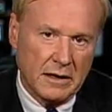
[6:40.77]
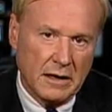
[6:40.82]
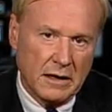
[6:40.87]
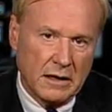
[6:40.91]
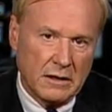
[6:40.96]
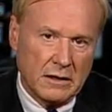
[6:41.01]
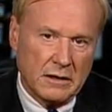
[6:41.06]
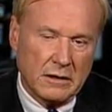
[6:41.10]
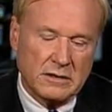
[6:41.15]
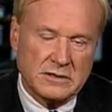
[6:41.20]

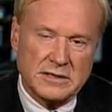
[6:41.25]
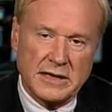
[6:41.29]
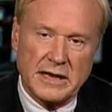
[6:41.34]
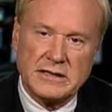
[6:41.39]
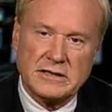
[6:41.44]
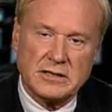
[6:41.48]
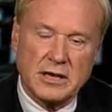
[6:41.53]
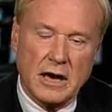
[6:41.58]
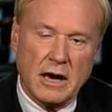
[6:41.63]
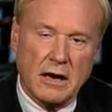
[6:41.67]
Yeah. You could
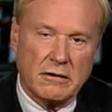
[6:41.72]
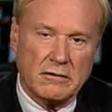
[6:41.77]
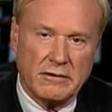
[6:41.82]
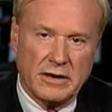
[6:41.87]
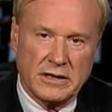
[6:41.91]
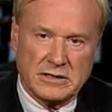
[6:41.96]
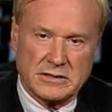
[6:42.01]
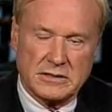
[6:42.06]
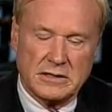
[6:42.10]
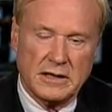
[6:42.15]
say
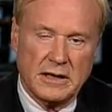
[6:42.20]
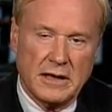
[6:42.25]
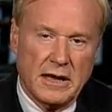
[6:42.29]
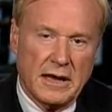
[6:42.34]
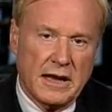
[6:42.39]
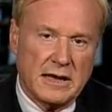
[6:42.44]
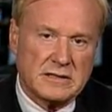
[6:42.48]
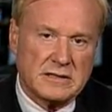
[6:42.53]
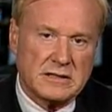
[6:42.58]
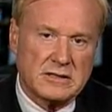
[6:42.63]
terrorist
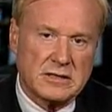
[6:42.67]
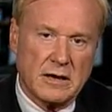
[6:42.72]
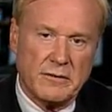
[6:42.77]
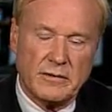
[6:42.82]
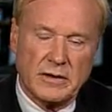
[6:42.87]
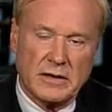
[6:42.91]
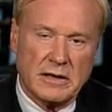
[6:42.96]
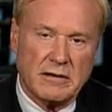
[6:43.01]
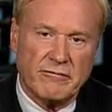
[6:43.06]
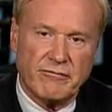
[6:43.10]
as a
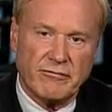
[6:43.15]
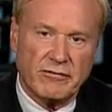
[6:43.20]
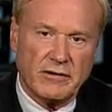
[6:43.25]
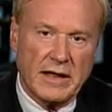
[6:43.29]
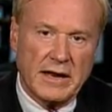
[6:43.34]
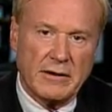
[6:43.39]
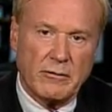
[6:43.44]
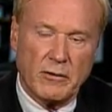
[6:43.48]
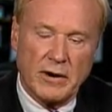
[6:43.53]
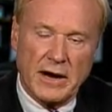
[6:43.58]
term that
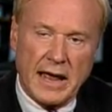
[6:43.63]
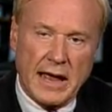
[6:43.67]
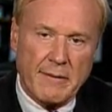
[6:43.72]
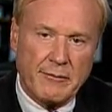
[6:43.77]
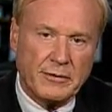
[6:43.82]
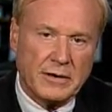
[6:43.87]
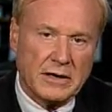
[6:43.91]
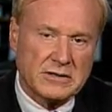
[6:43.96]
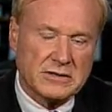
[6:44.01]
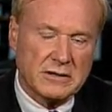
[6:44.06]
conflated what
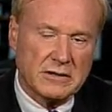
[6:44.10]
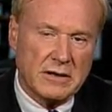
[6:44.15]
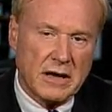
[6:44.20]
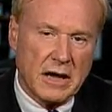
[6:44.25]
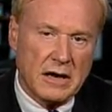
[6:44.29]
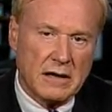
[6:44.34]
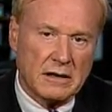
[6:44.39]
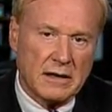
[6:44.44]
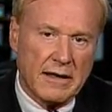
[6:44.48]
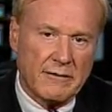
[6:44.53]
happened to us on
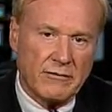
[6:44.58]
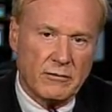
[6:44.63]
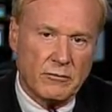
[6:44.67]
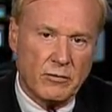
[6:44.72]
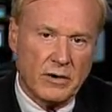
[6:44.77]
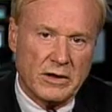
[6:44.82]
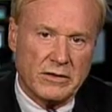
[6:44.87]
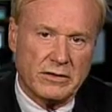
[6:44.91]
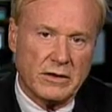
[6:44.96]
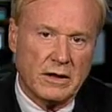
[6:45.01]

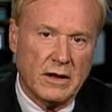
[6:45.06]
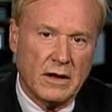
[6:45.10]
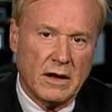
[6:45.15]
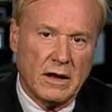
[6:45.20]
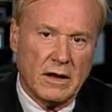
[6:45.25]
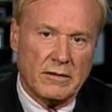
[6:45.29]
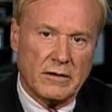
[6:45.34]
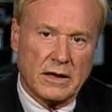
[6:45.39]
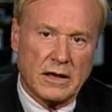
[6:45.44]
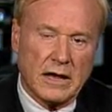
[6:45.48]
9/11
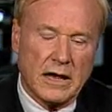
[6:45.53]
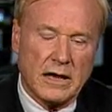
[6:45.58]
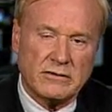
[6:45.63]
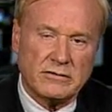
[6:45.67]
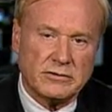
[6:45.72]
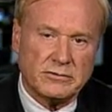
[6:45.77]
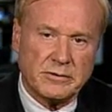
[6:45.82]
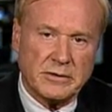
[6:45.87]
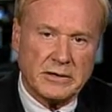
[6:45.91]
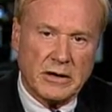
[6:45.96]
with the
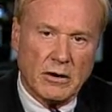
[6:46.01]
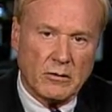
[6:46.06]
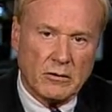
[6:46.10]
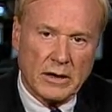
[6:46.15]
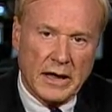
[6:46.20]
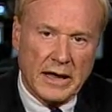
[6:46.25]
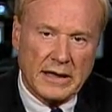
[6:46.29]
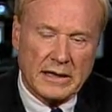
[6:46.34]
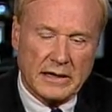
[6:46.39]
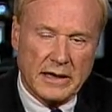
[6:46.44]
countries we
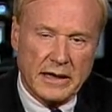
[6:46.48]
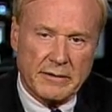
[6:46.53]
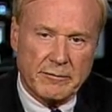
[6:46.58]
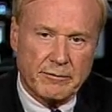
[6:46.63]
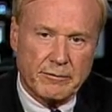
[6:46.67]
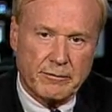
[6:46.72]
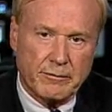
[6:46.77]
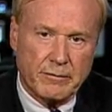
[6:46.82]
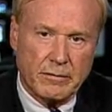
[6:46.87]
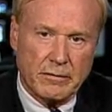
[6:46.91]
don't like, like
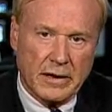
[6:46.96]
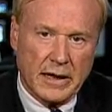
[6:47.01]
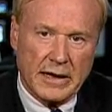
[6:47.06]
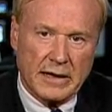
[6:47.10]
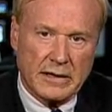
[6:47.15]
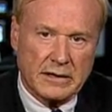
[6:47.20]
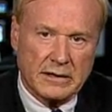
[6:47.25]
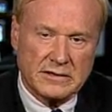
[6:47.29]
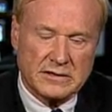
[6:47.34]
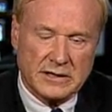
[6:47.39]

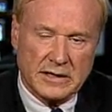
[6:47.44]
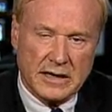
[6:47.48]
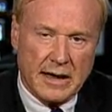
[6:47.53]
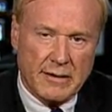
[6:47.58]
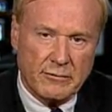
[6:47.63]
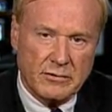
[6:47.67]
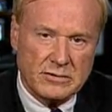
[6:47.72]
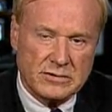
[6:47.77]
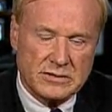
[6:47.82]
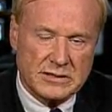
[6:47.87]
like uh,
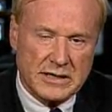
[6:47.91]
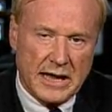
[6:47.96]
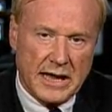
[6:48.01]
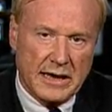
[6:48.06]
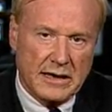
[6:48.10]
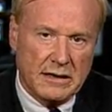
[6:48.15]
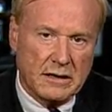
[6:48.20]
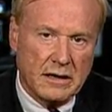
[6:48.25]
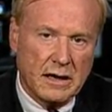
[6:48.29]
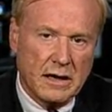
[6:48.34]
Saddam
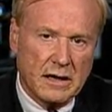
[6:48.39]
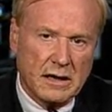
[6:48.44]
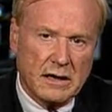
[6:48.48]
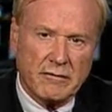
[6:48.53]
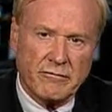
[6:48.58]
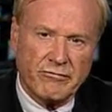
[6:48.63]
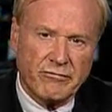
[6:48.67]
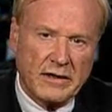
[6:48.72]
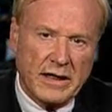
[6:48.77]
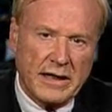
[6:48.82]
Hussein,
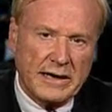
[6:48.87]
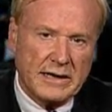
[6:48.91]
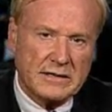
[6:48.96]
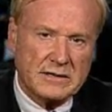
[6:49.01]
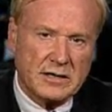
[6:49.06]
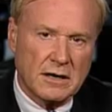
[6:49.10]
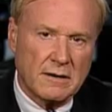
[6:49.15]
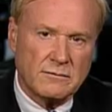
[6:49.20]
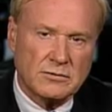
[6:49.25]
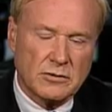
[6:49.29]

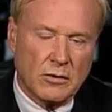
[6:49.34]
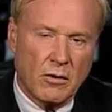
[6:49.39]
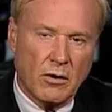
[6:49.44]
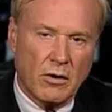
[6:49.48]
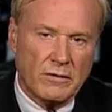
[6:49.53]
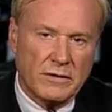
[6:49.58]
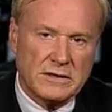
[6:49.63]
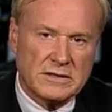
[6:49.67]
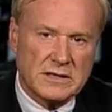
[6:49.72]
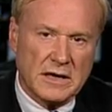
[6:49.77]
conflating terms
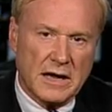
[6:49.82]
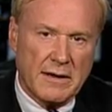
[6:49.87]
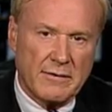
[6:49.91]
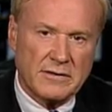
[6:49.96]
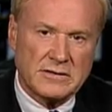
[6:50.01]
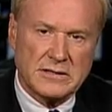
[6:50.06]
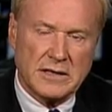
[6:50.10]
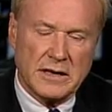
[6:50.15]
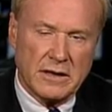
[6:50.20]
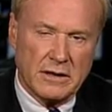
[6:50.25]
all the time.
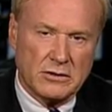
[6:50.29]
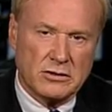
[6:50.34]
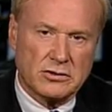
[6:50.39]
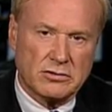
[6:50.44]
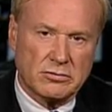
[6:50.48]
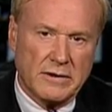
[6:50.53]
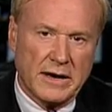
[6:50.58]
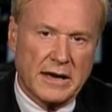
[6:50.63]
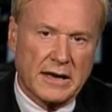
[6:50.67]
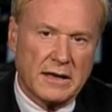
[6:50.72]
That's another
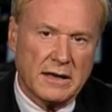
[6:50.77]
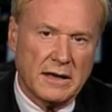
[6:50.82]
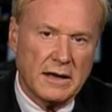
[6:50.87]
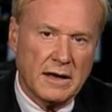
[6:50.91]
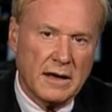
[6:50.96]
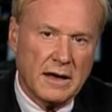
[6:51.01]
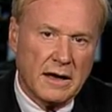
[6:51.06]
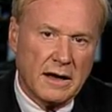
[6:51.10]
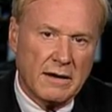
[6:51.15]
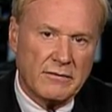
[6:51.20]
trick
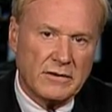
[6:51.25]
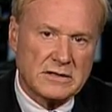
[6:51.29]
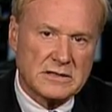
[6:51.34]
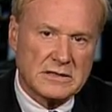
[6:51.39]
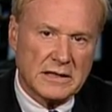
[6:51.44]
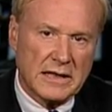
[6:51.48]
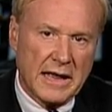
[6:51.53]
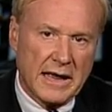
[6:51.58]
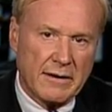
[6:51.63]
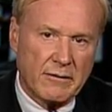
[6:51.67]
of
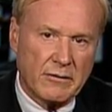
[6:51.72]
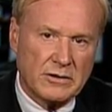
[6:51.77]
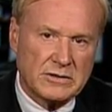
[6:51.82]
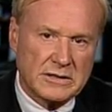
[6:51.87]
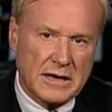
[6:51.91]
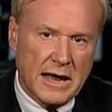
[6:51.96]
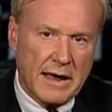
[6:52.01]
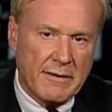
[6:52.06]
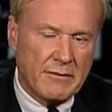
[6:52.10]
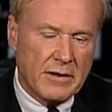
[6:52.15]
this
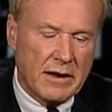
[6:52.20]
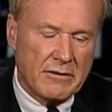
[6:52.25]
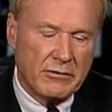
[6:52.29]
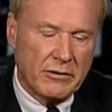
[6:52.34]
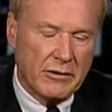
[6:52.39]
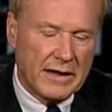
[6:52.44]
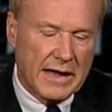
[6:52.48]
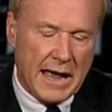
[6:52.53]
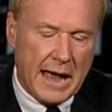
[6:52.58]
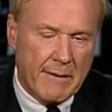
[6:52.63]
language. I'm not
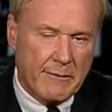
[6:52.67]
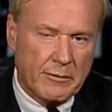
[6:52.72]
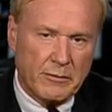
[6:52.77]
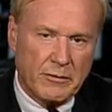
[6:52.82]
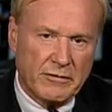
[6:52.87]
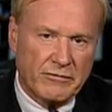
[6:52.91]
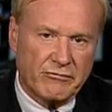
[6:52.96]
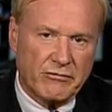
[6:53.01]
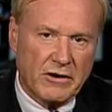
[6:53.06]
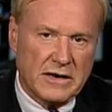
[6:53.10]
really happy
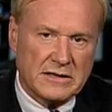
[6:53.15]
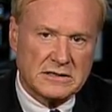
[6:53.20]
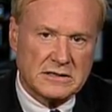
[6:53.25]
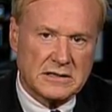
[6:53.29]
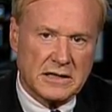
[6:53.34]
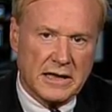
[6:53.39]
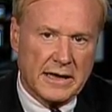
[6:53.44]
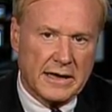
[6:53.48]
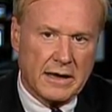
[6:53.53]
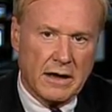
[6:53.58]
with
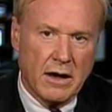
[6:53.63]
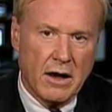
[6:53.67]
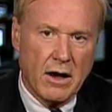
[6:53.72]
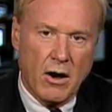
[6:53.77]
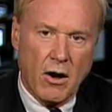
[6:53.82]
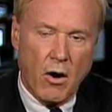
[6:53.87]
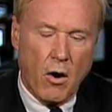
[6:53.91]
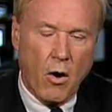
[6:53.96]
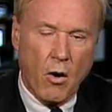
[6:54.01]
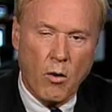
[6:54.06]
phrases like
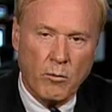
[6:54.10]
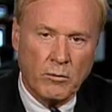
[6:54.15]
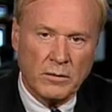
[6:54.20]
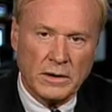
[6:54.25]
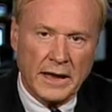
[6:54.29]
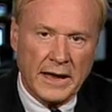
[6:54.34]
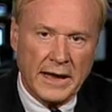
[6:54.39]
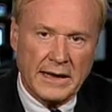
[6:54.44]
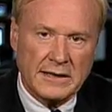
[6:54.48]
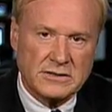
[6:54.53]

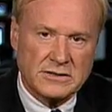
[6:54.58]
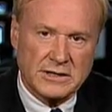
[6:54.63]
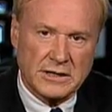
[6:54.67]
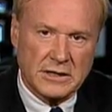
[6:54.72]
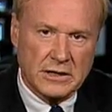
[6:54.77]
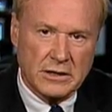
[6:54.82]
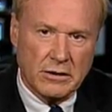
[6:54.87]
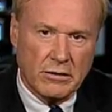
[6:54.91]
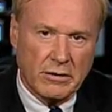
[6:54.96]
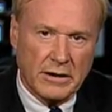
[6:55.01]
homeland
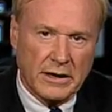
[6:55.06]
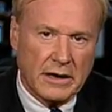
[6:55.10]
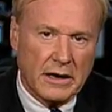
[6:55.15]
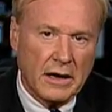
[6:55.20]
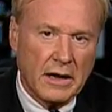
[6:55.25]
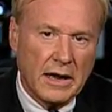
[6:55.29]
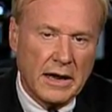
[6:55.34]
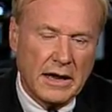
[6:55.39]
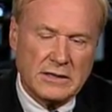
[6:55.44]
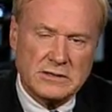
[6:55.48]

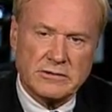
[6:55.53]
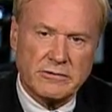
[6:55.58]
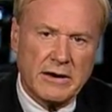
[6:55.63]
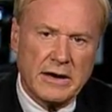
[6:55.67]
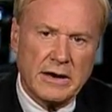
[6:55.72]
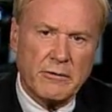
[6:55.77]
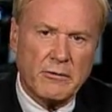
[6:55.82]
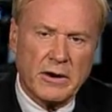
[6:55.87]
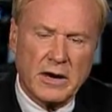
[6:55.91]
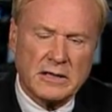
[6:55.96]
security. Right. Is there
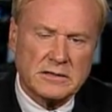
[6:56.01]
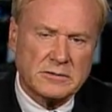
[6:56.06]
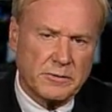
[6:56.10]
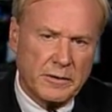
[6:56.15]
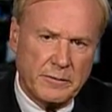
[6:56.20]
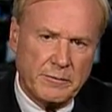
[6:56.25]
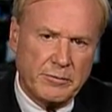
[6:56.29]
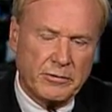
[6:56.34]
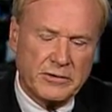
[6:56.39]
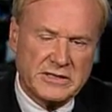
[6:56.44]
anywhere else
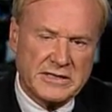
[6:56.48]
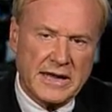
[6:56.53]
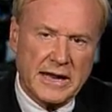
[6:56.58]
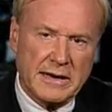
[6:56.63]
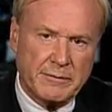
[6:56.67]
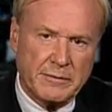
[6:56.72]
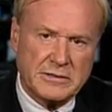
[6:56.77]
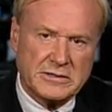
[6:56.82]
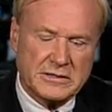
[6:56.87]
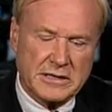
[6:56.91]
we
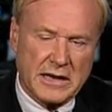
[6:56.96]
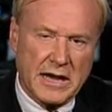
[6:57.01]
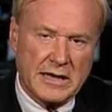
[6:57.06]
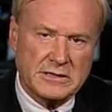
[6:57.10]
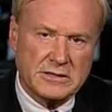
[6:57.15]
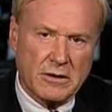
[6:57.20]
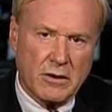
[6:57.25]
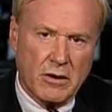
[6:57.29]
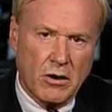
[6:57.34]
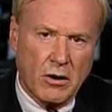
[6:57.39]
protect
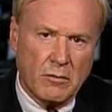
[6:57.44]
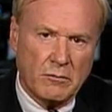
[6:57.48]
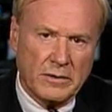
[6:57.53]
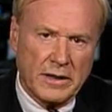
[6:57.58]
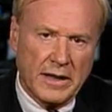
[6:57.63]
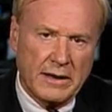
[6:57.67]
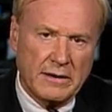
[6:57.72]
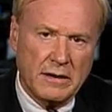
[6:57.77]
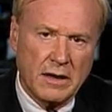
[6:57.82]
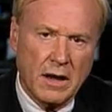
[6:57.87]
besides our
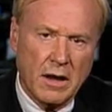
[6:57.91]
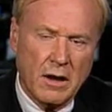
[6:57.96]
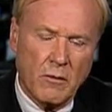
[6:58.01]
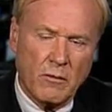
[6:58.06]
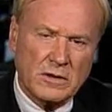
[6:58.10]
homeland?